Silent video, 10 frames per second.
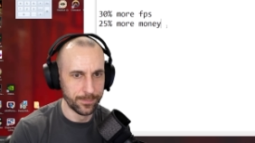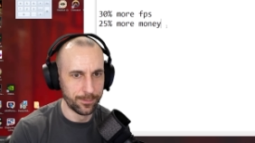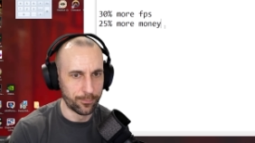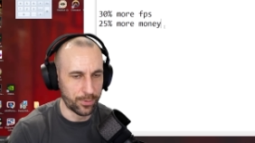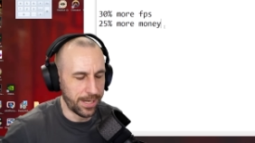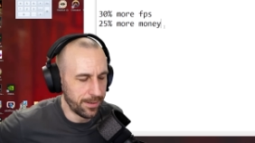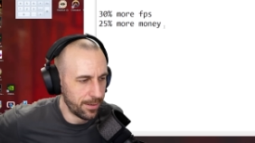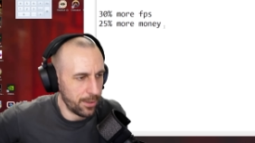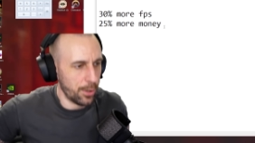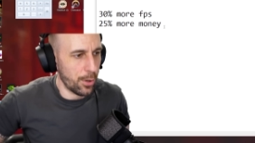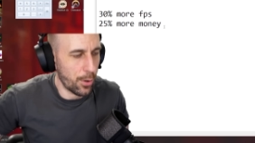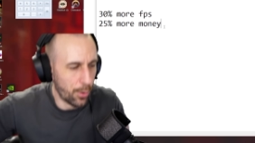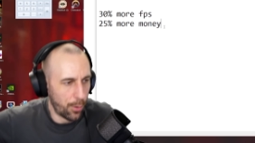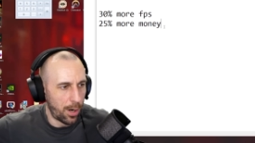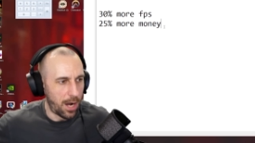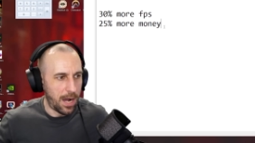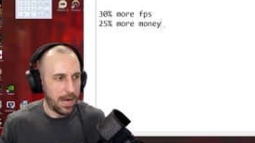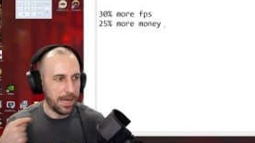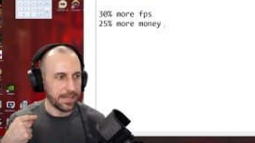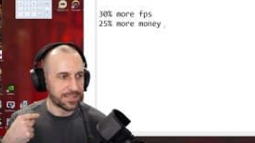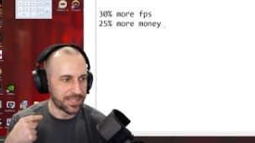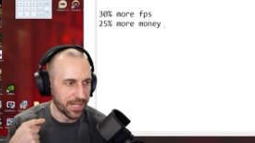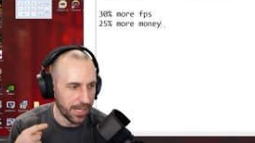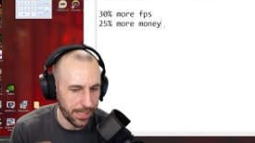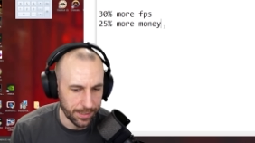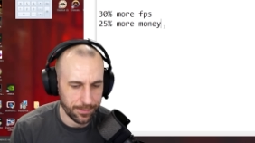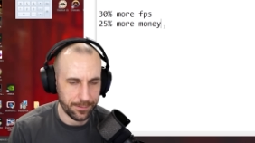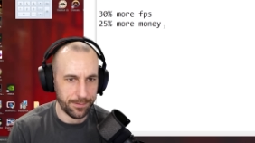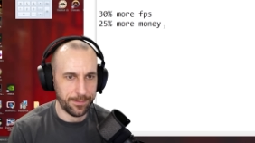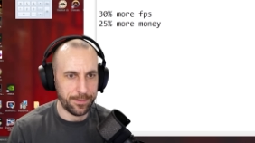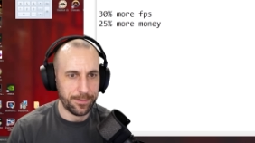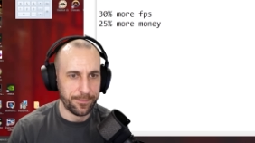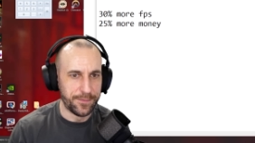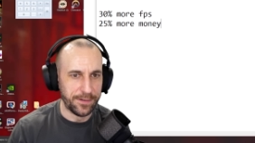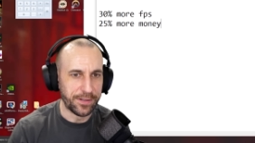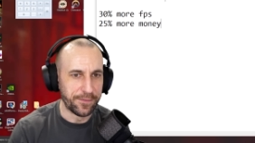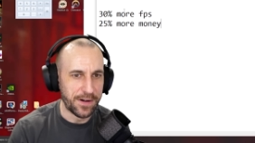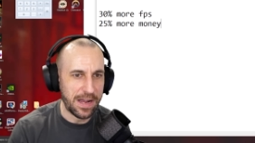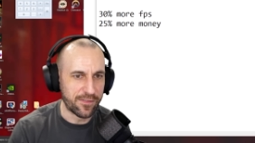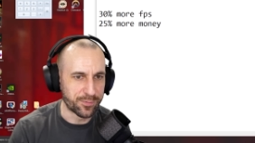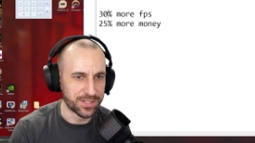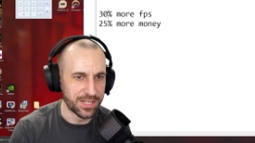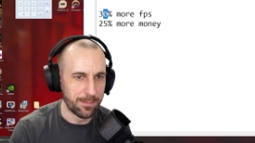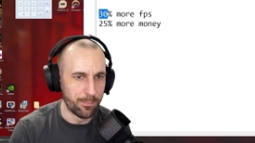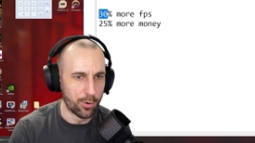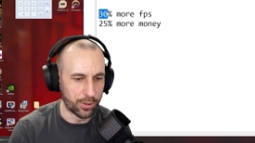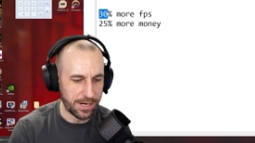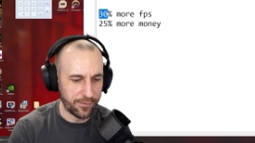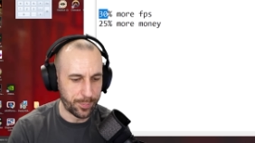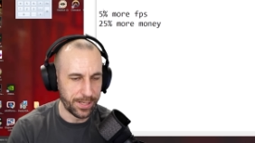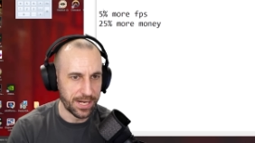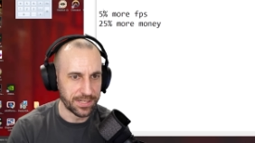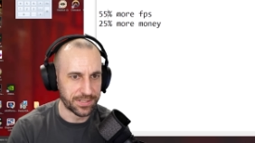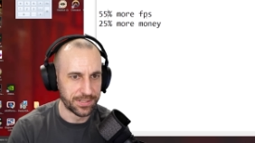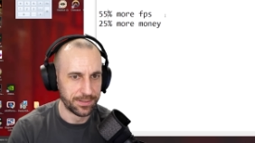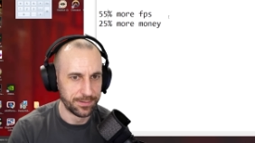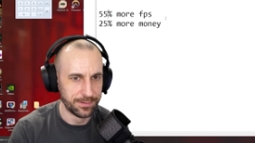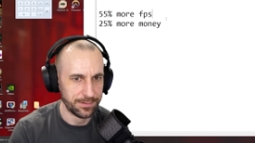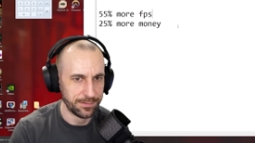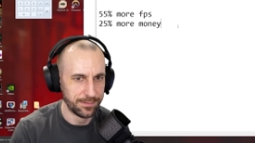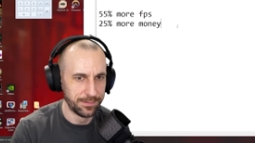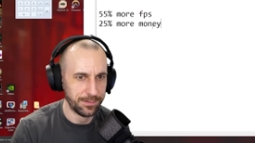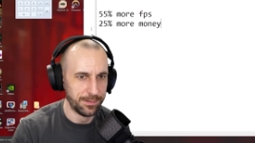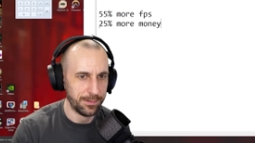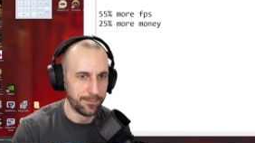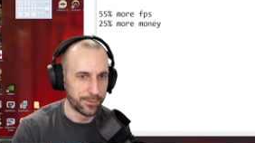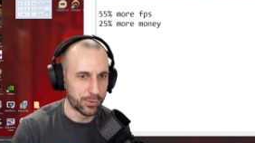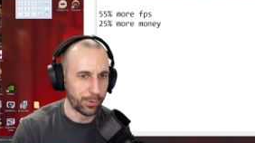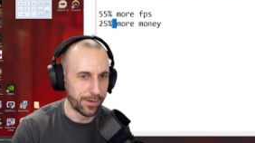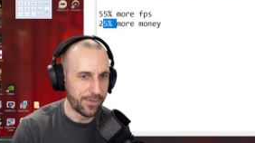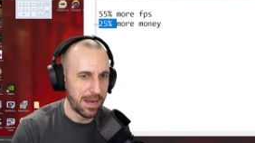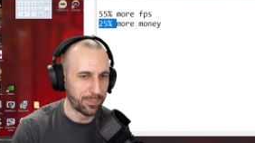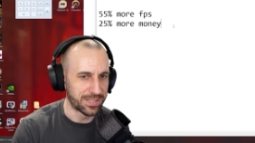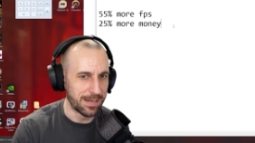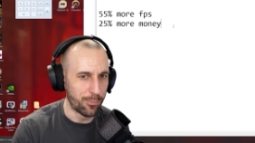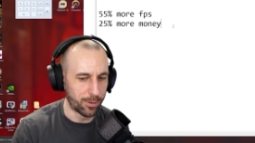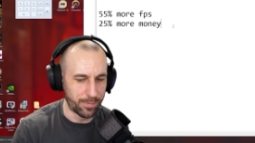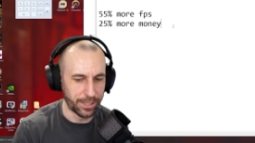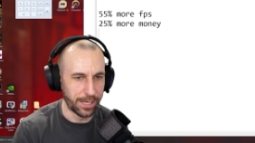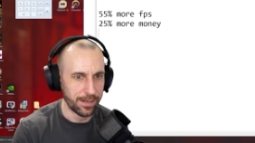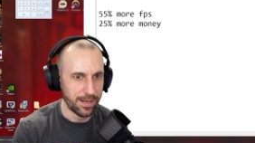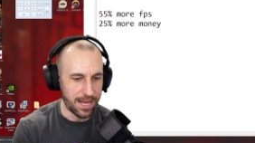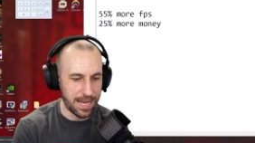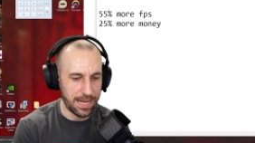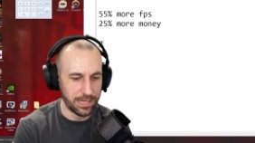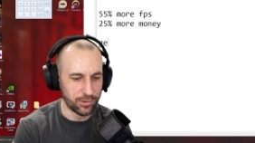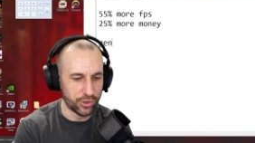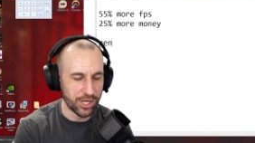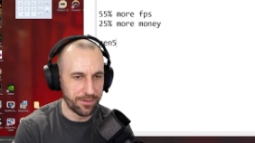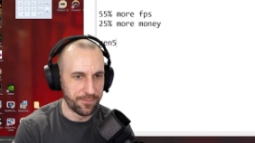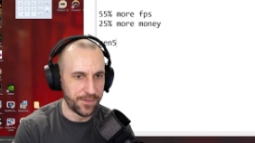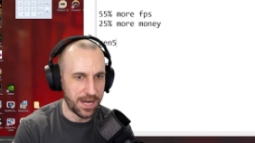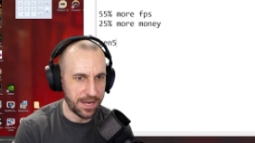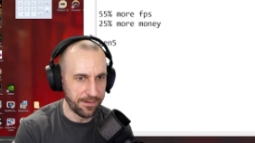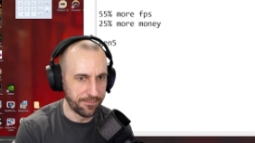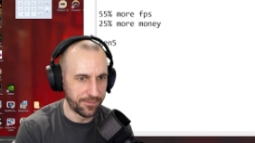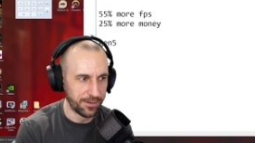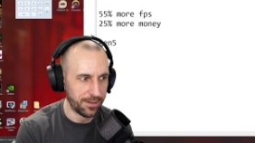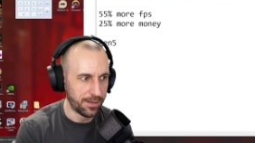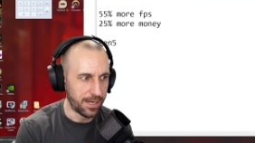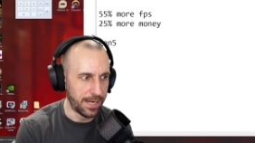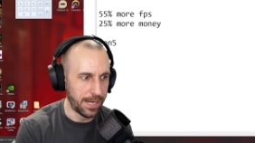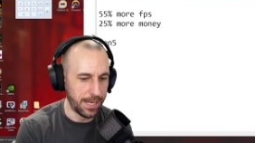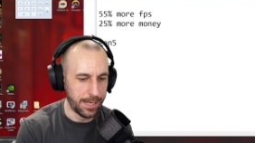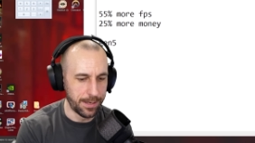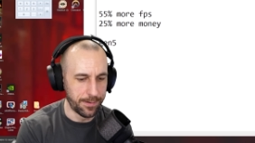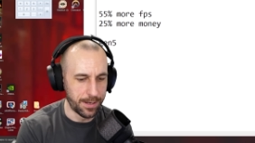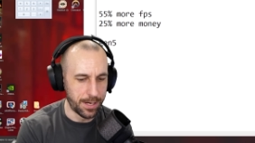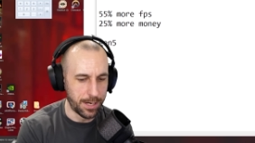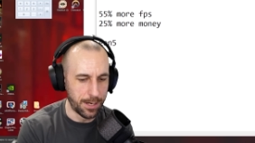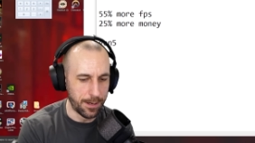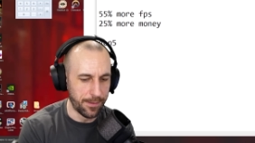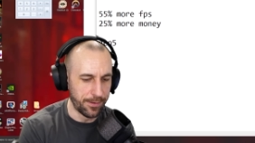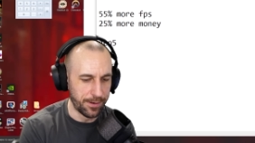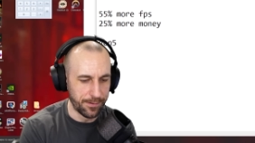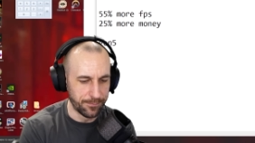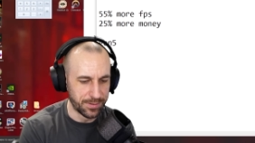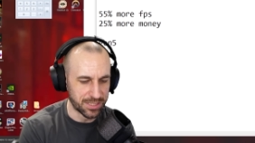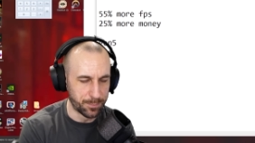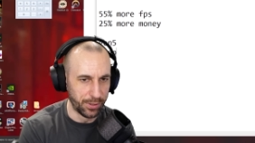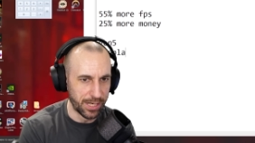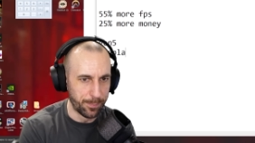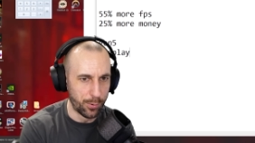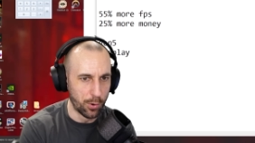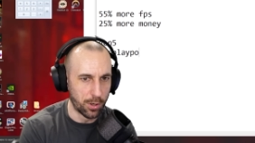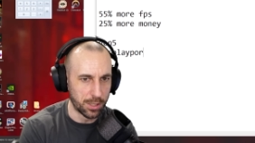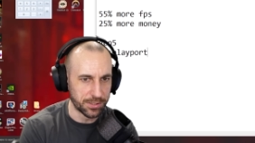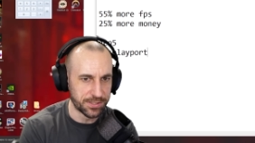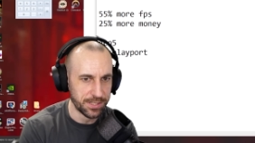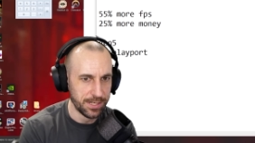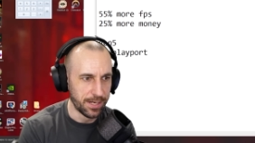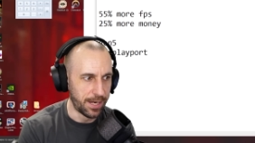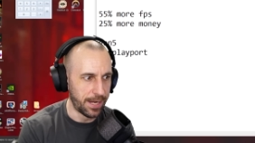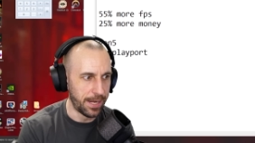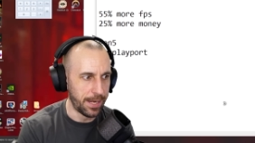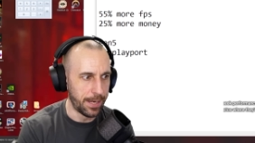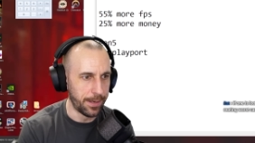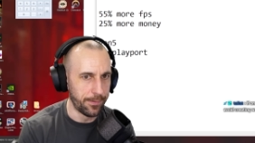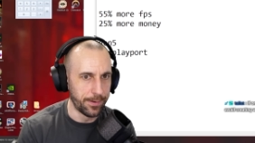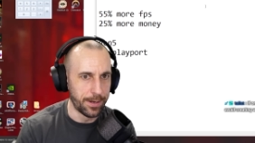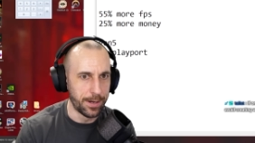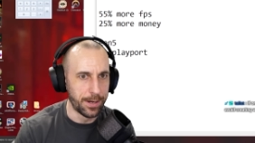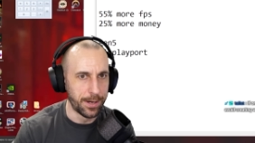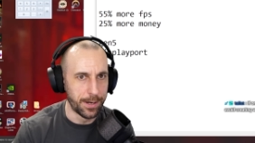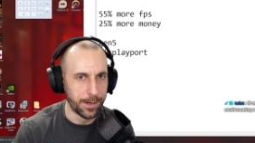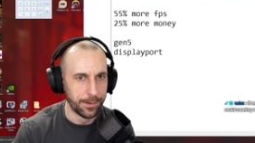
right? I see 55% more FPS for 25% more money and Gen 5 and uh, the display port and uh,